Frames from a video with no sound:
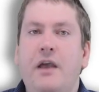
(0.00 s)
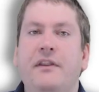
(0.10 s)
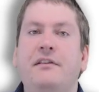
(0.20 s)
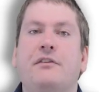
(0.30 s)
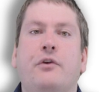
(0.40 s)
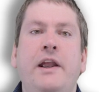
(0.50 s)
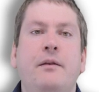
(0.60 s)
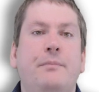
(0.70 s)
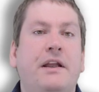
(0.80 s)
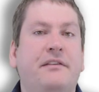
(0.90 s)
This is
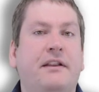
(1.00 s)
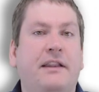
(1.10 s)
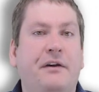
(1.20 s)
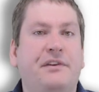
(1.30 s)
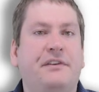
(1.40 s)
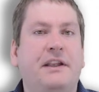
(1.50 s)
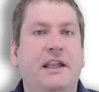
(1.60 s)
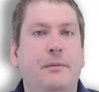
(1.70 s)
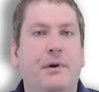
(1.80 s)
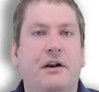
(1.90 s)
great because it allows us to
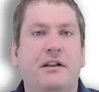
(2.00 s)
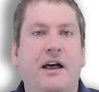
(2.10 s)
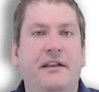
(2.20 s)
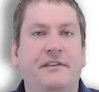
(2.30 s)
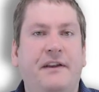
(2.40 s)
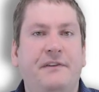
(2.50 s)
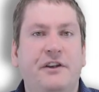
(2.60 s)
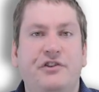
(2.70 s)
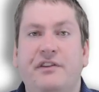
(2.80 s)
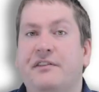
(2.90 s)
keep our class
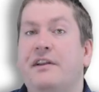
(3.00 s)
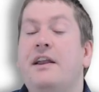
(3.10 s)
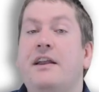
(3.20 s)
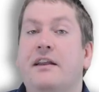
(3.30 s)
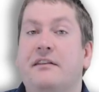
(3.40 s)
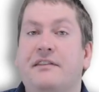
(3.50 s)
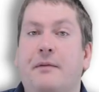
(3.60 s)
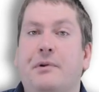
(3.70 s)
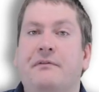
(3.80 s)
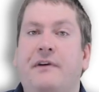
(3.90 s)
definitions in
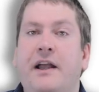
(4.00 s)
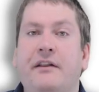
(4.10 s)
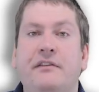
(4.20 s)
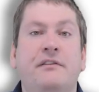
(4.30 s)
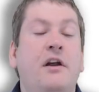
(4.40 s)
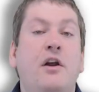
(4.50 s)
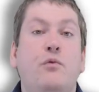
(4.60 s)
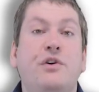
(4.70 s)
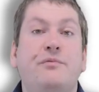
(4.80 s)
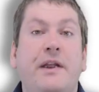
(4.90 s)
separate files,
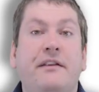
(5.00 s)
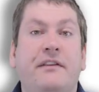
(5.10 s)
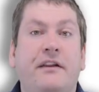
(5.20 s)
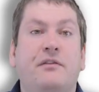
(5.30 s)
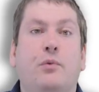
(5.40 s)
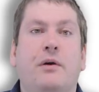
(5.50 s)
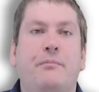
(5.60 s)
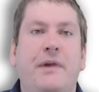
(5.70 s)
which makes things more